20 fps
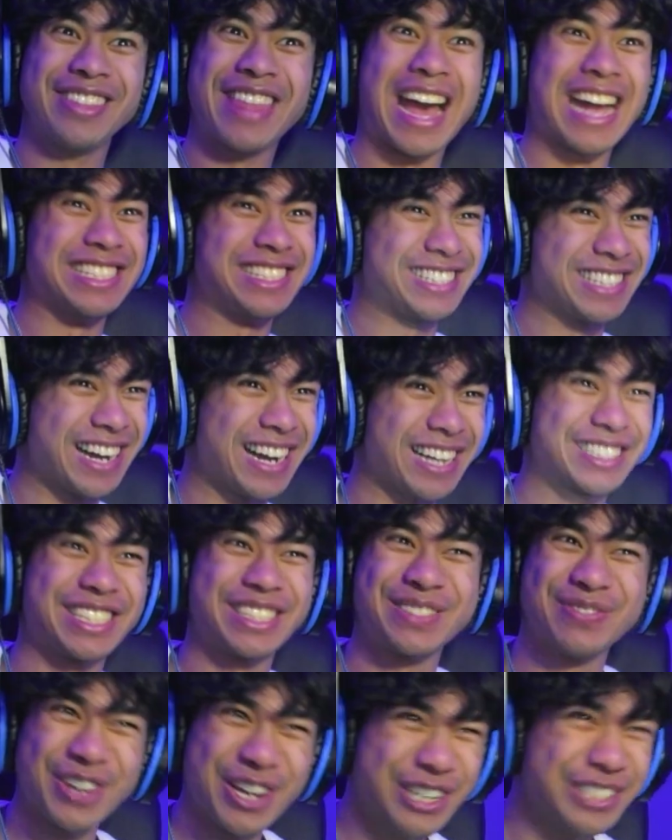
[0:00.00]
That's
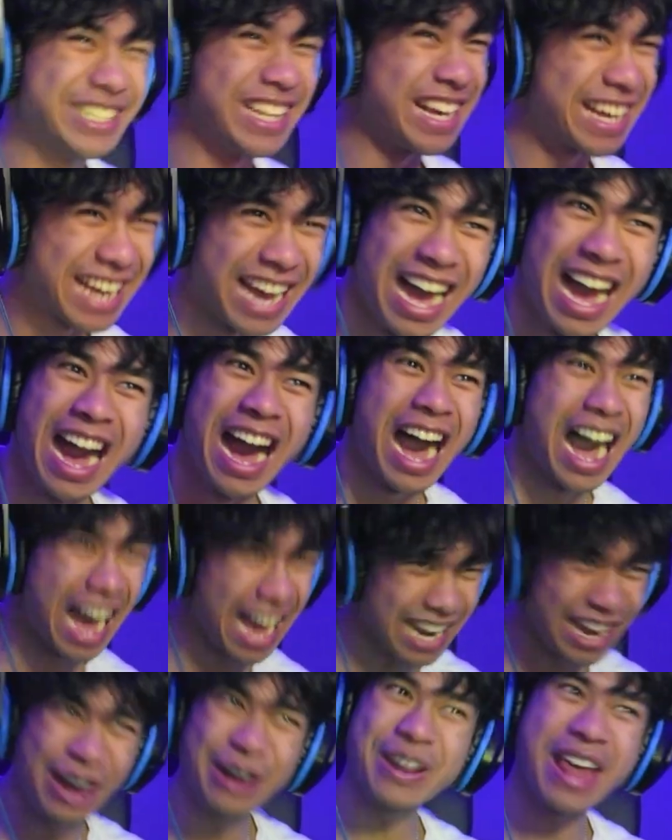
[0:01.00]
Sanji's music.
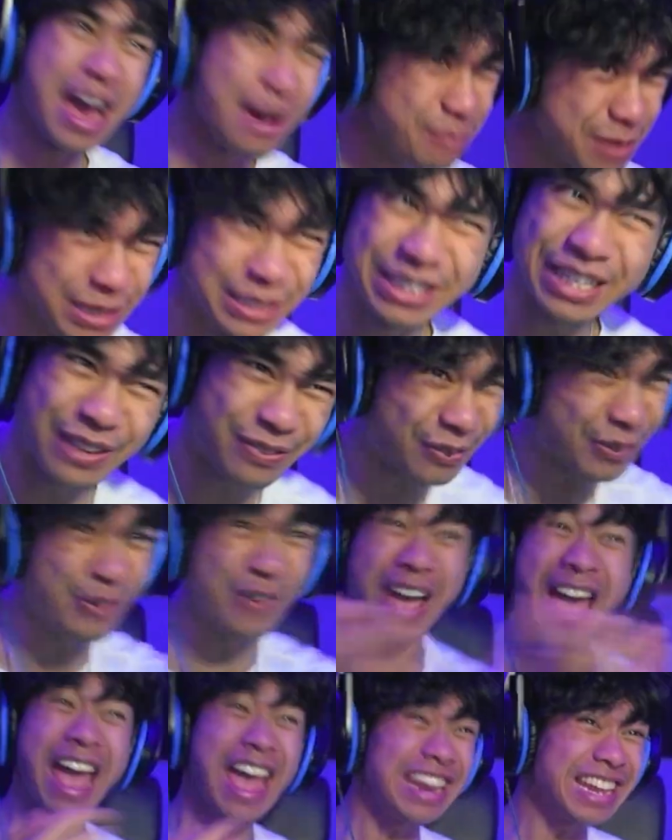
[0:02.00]
I don't have music from
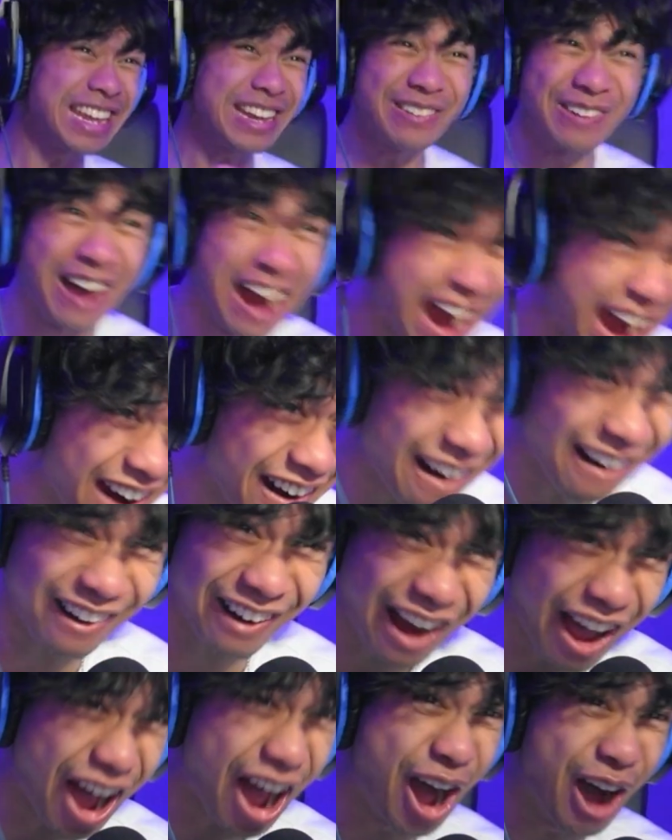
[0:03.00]
anywhere.
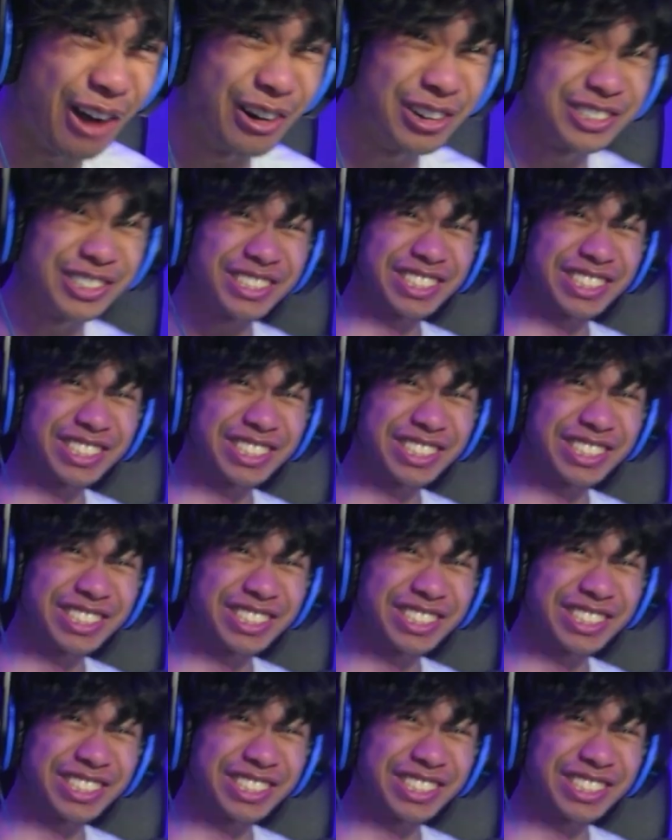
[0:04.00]
Oh,